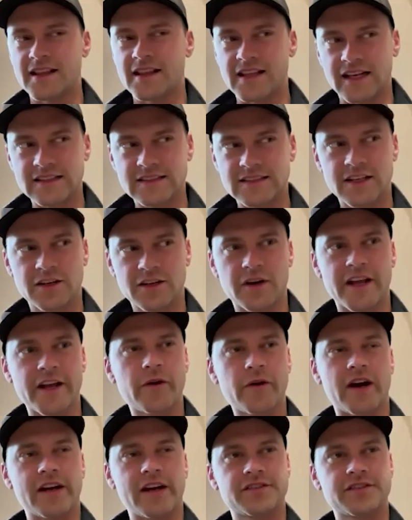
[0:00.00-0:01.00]
that's a great
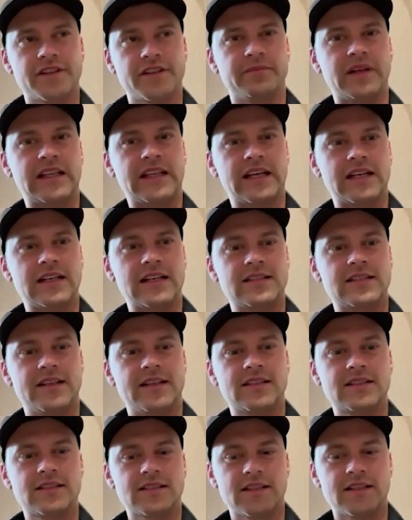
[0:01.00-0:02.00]
question because it
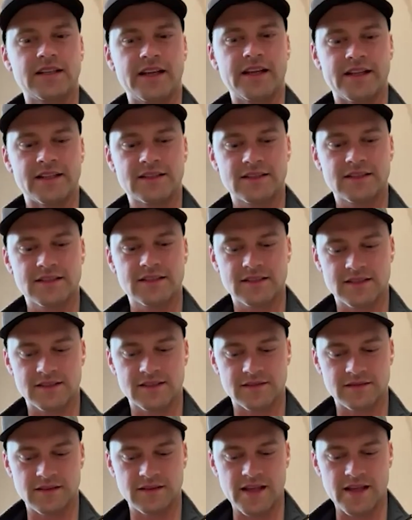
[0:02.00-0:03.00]

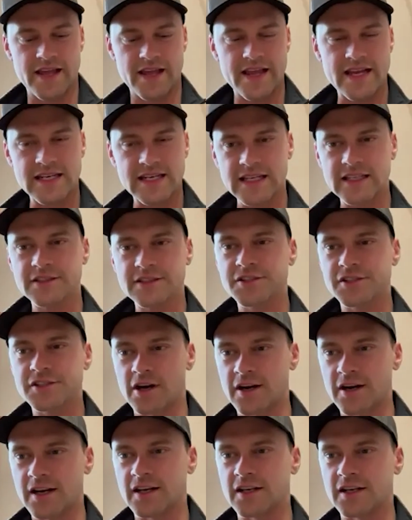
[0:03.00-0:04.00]
is
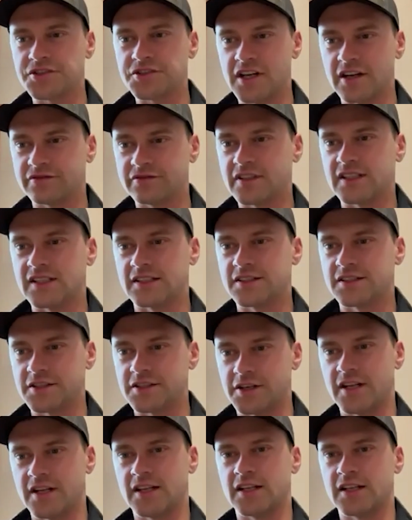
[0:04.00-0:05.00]
starting to shift and it's
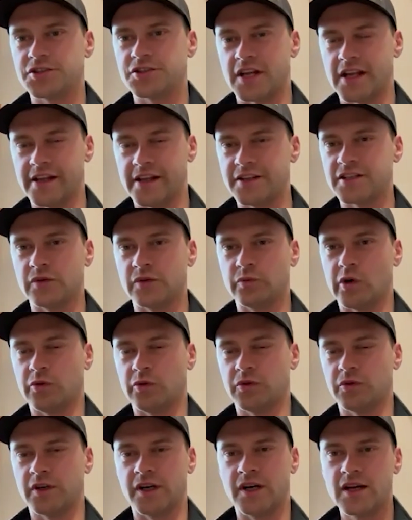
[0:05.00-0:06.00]
starting to change in
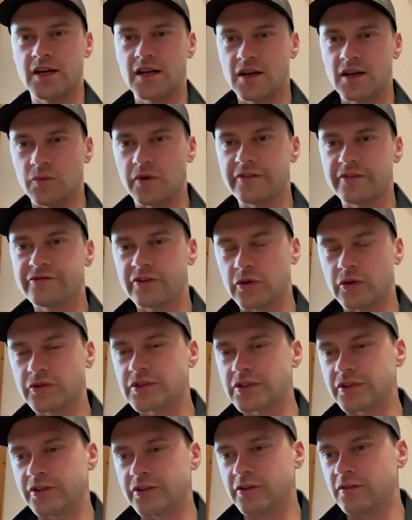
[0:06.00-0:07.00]
what folks
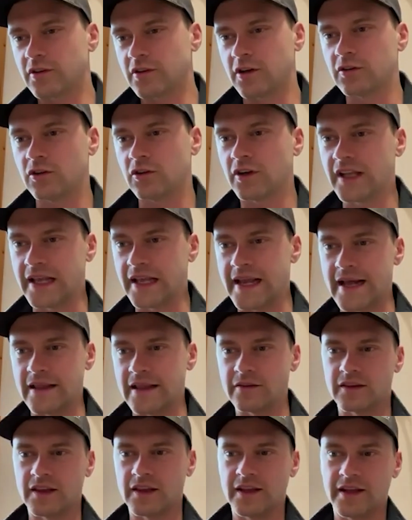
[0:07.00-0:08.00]
are looking at
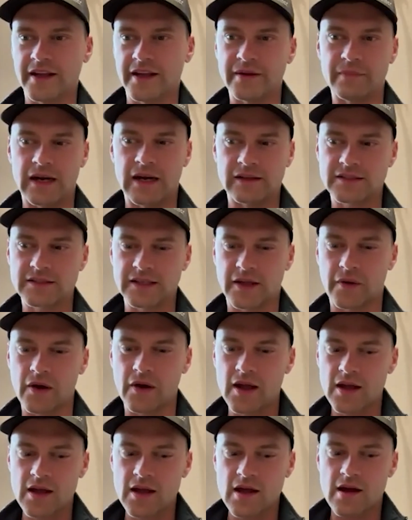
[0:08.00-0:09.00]
and thinking about. So
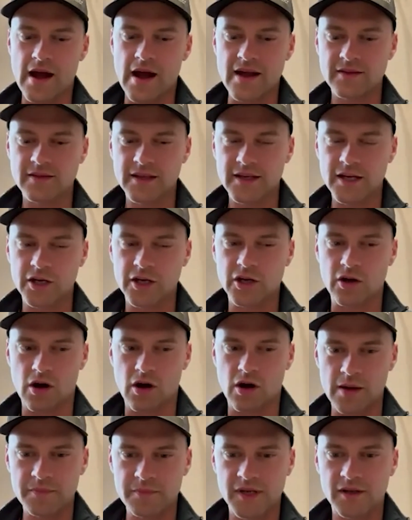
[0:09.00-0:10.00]
I think a
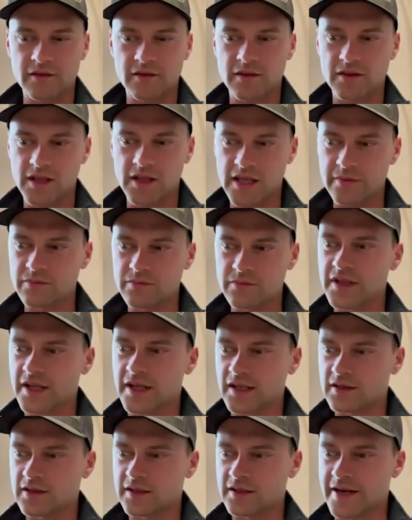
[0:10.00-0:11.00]
common theme
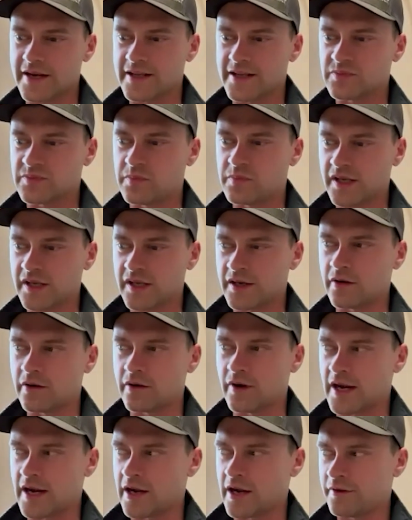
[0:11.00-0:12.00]
that has been
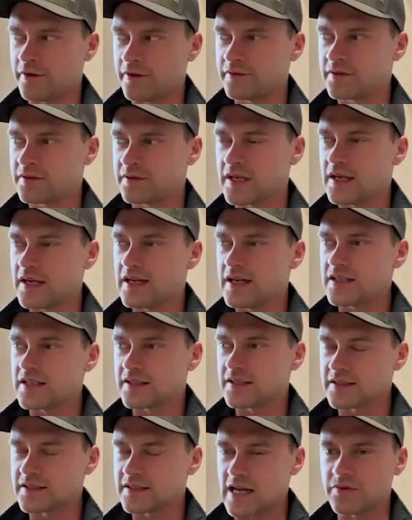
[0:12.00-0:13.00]
around
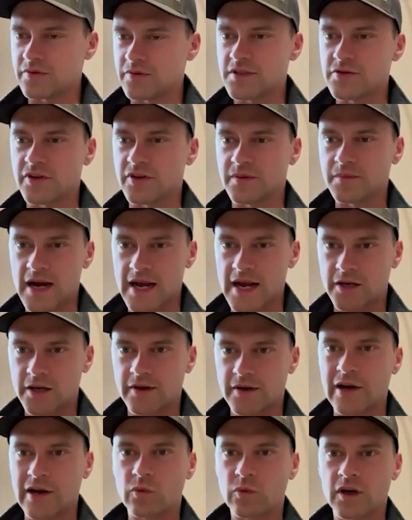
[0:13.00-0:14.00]
since I was doing my
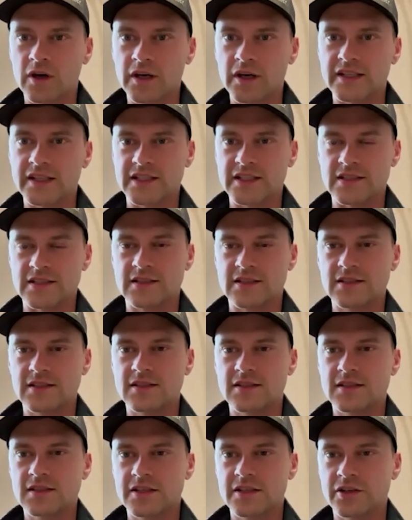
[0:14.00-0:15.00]
grad work is
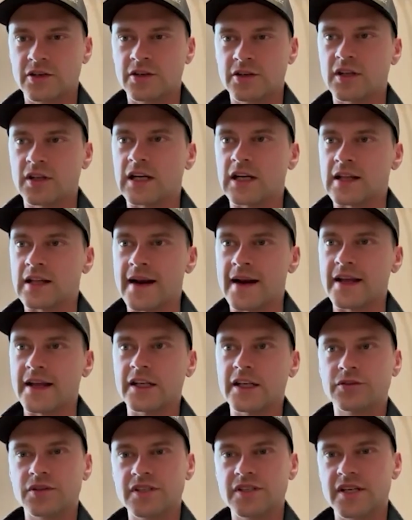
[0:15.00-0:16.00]
still a lot of
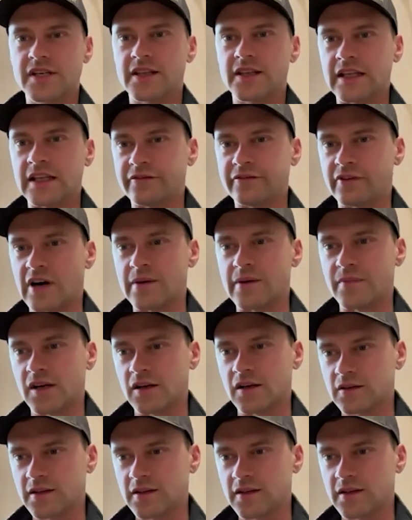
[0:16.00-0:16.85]
interest in the environmental